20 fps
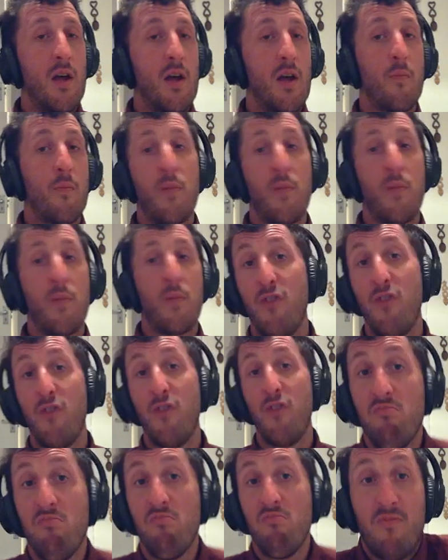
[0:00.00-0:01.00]
But if
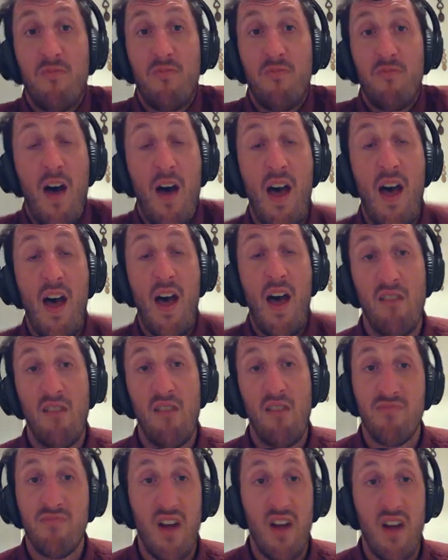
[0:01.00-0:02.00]
not, fair.
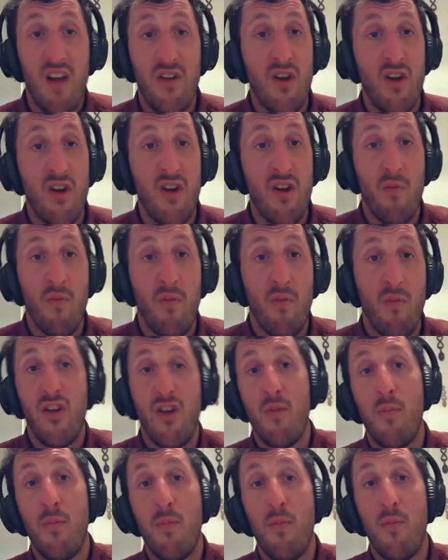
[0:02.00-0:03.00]
I
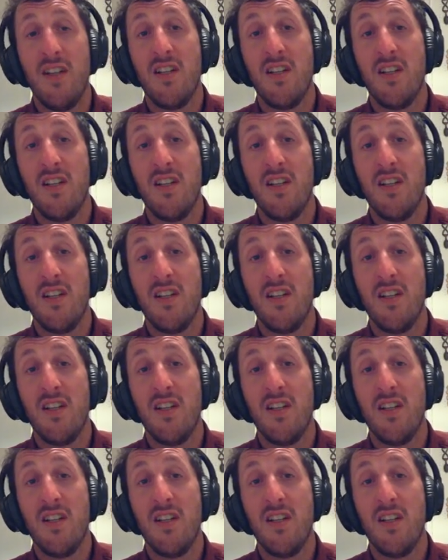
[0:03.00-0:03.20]
don't mind.